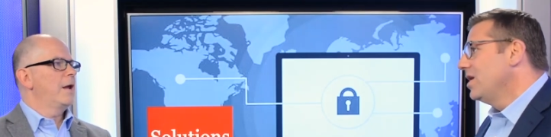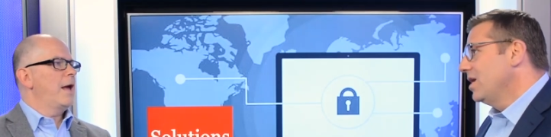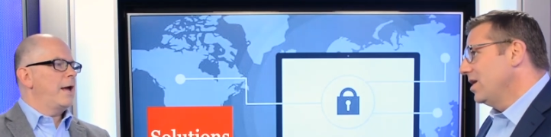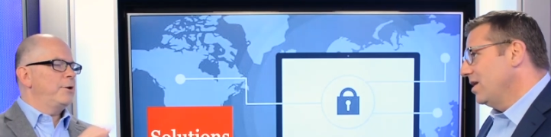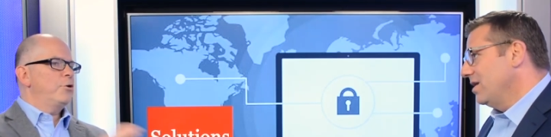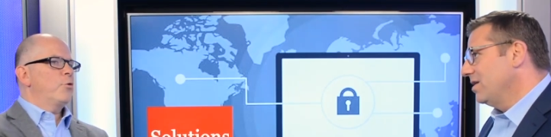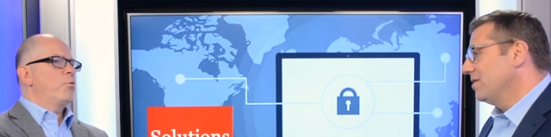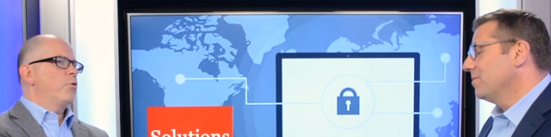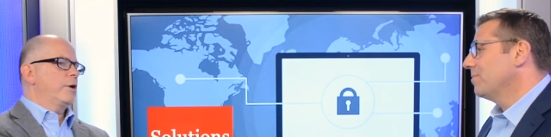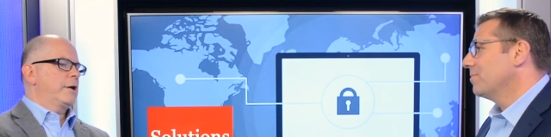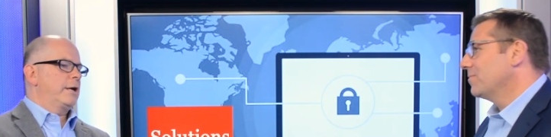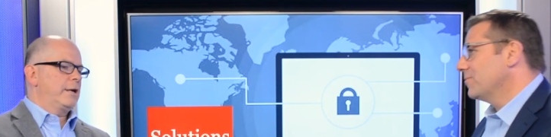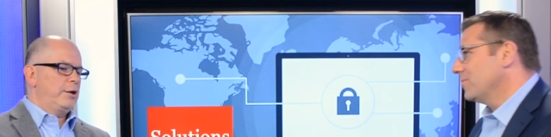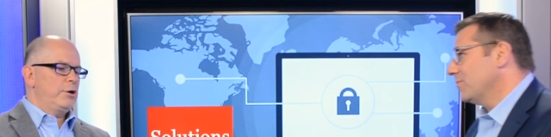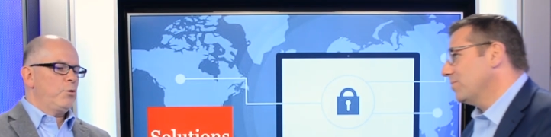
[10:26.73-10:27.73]
Speaker 1: And you're
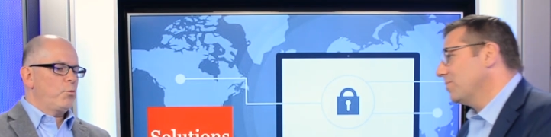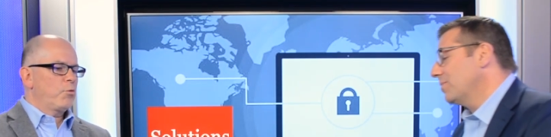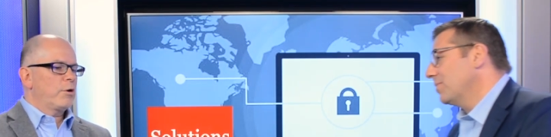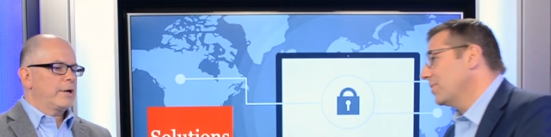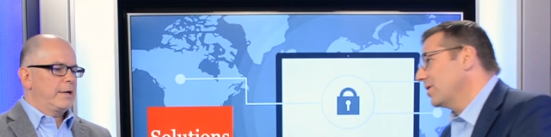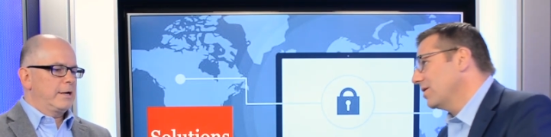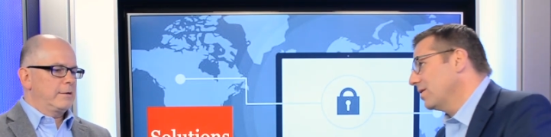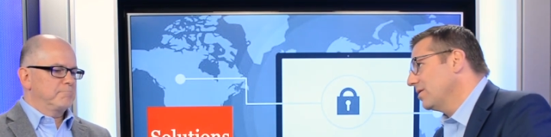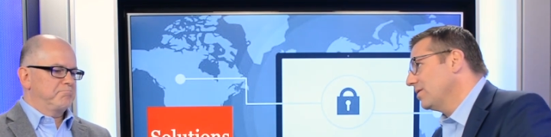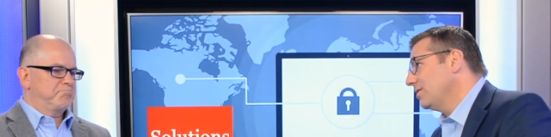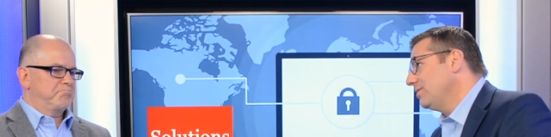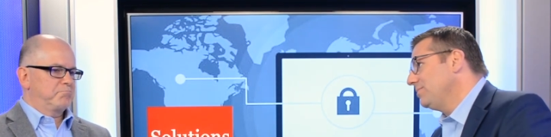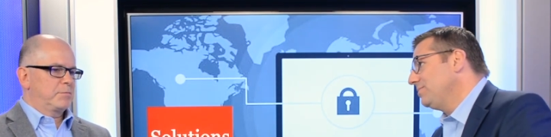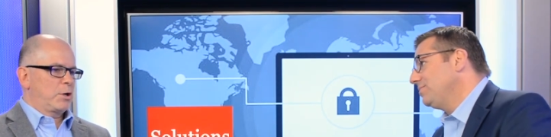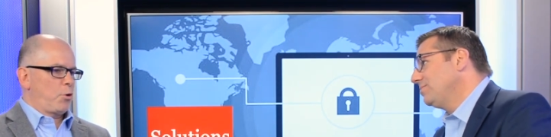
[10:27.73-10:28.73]
working you're working
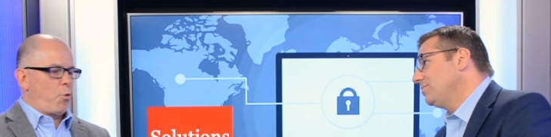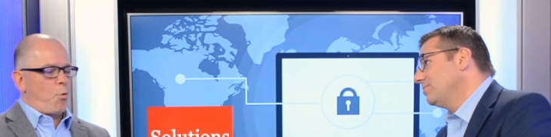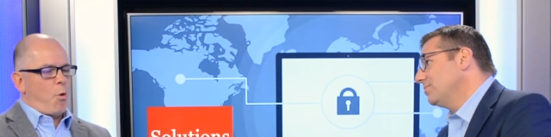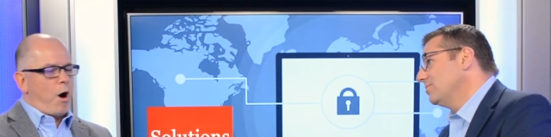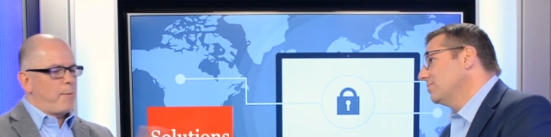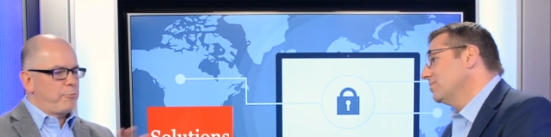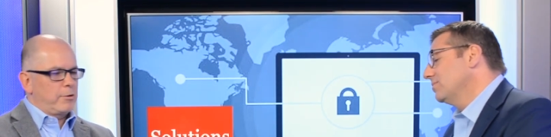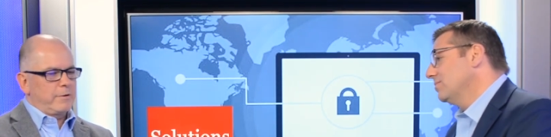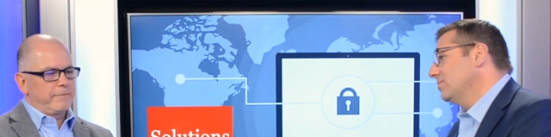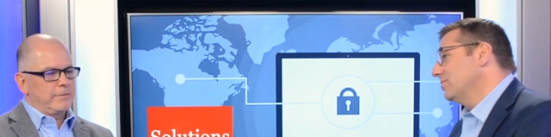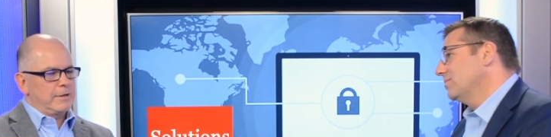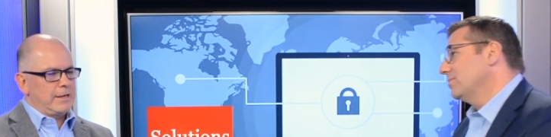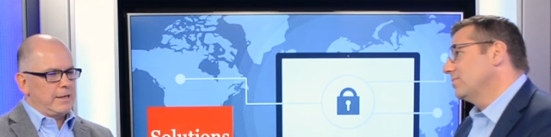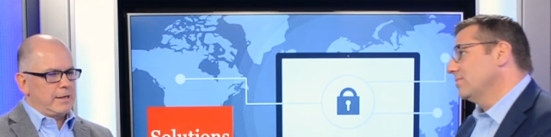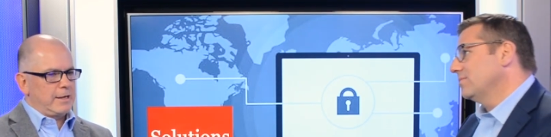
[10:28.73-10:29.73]

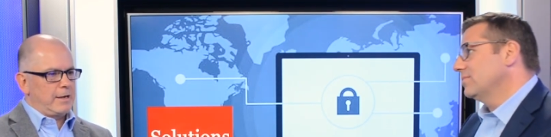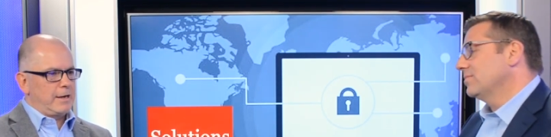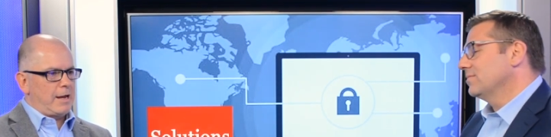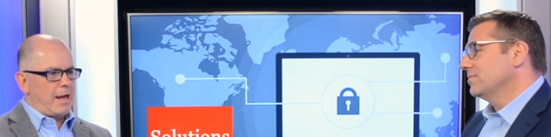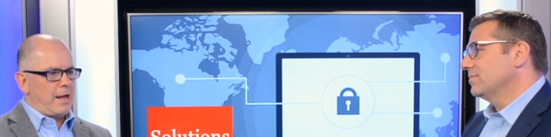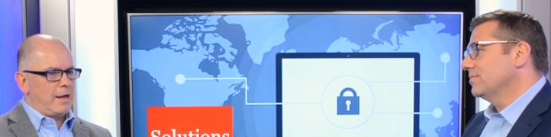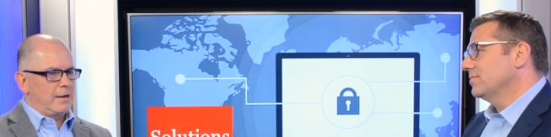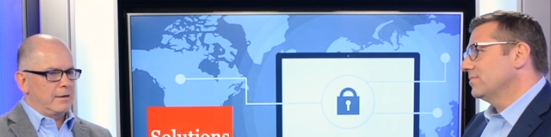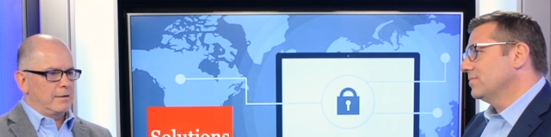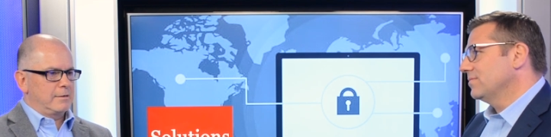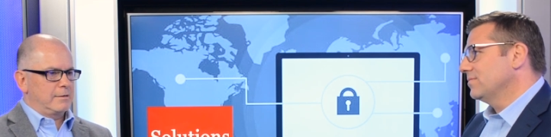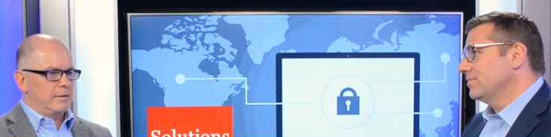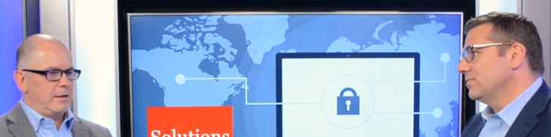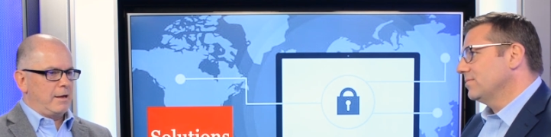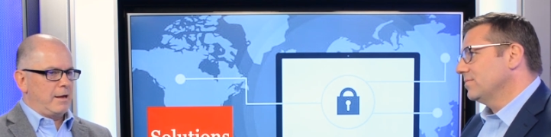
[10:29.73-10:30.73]
cooperatively and
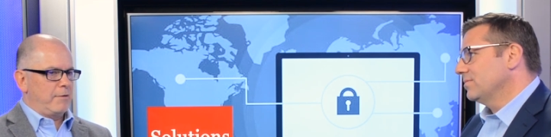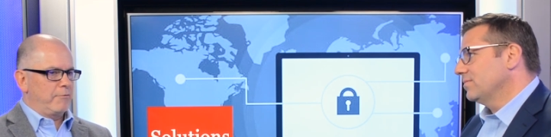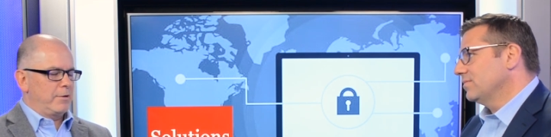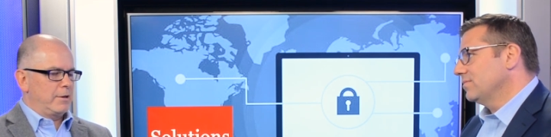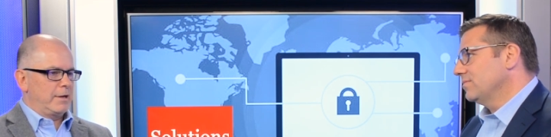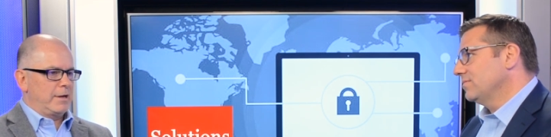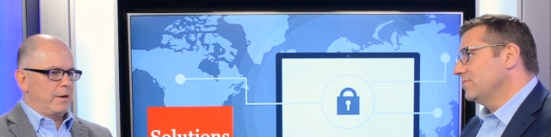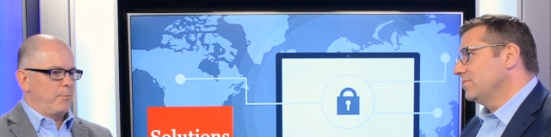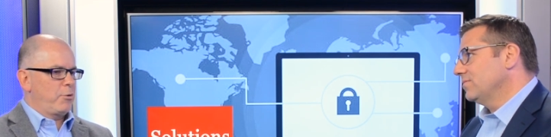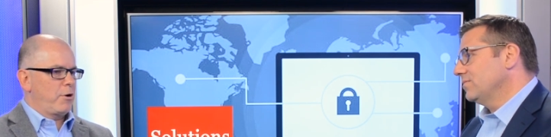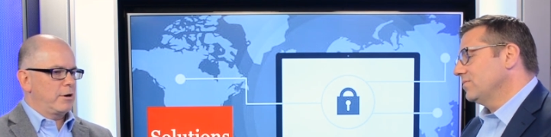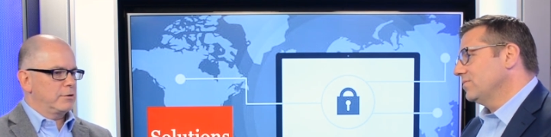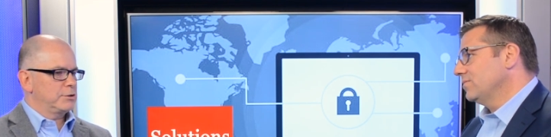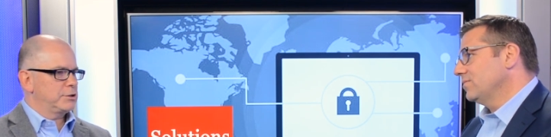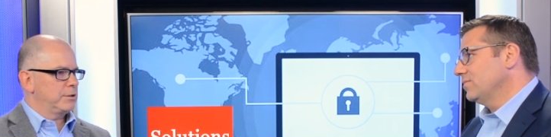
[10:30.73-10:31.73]
and and really in a
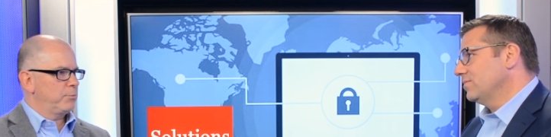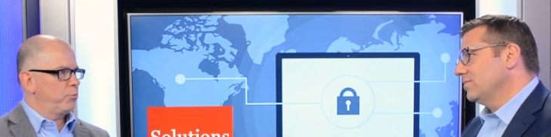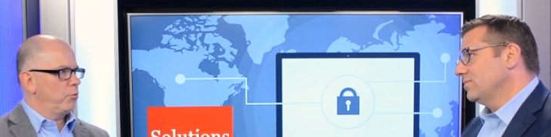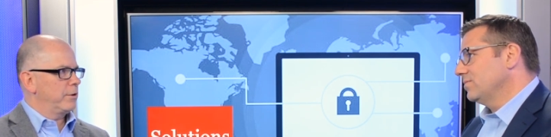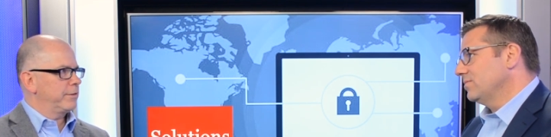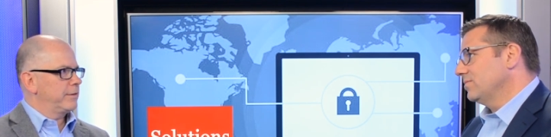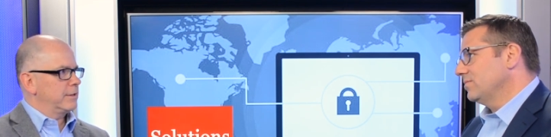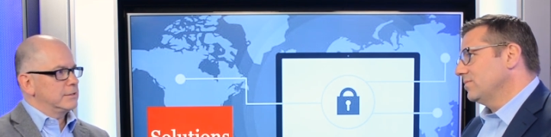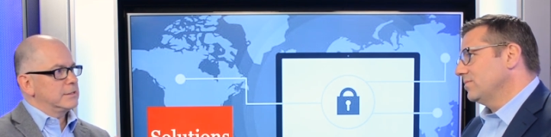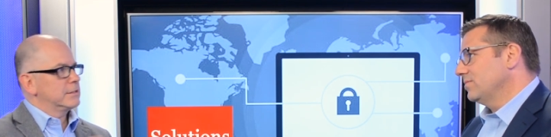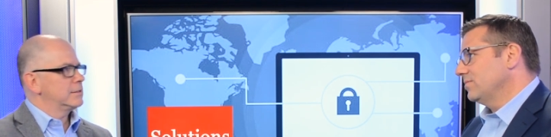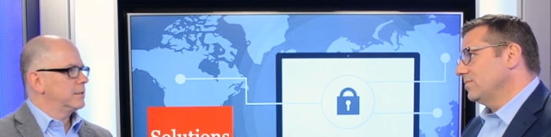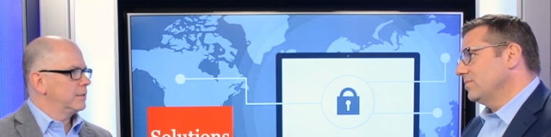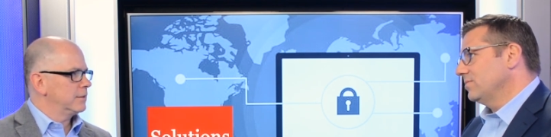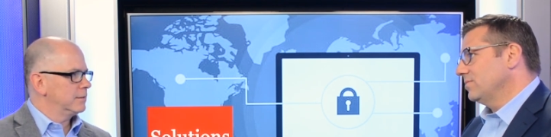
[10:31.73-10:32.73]
partnership with
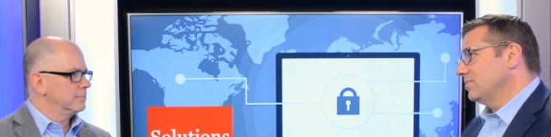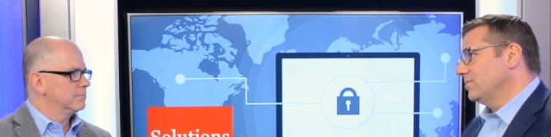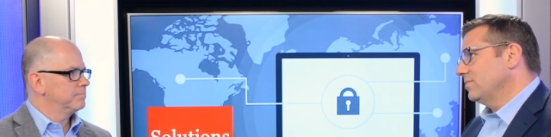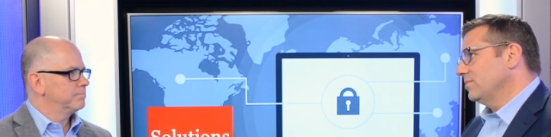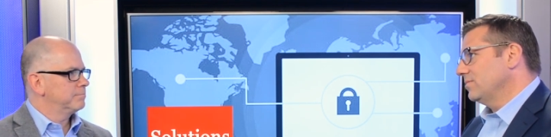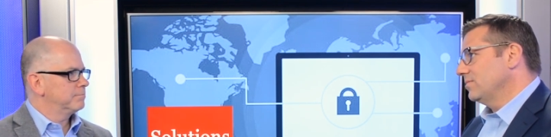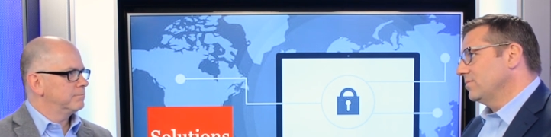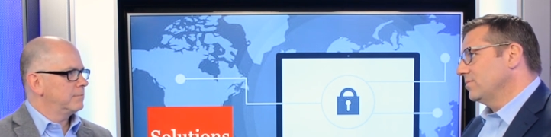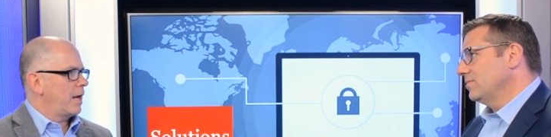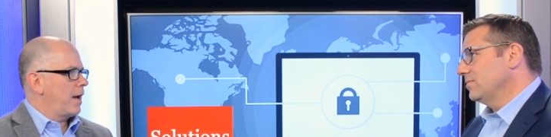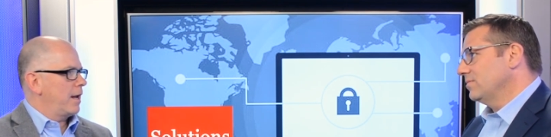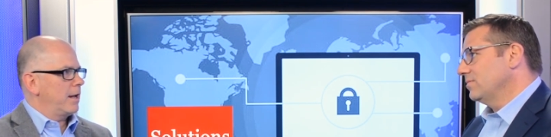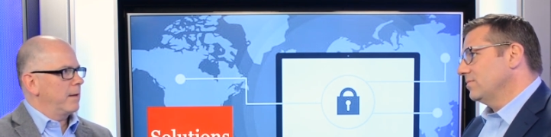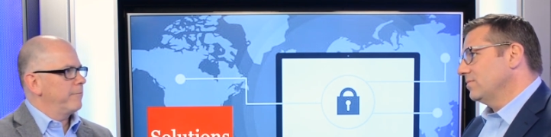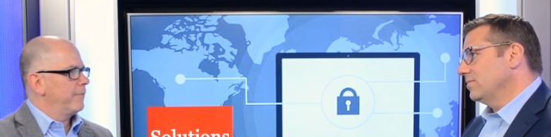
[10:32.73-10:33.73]
existing
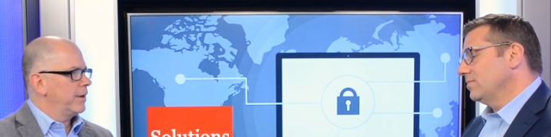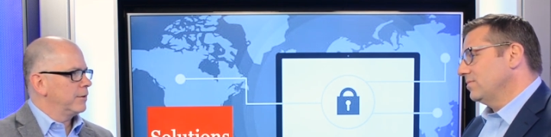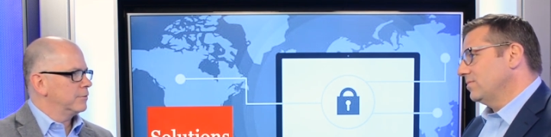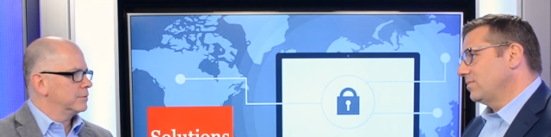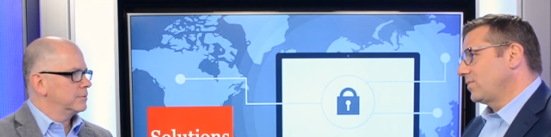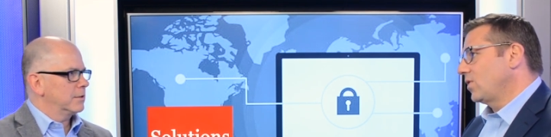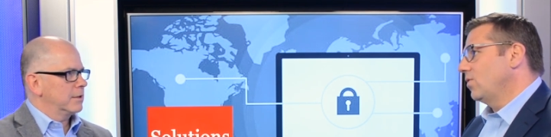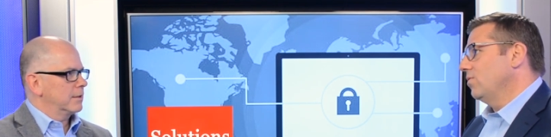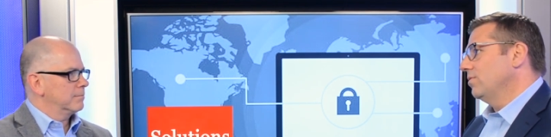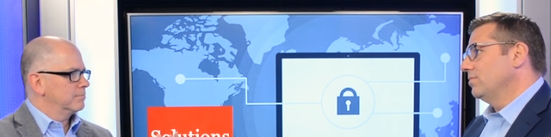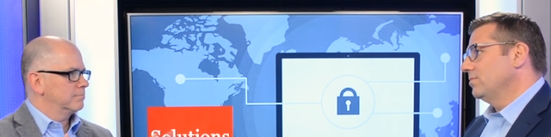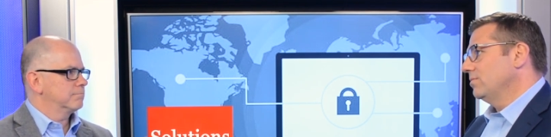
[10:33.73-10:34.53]
IAM vendors like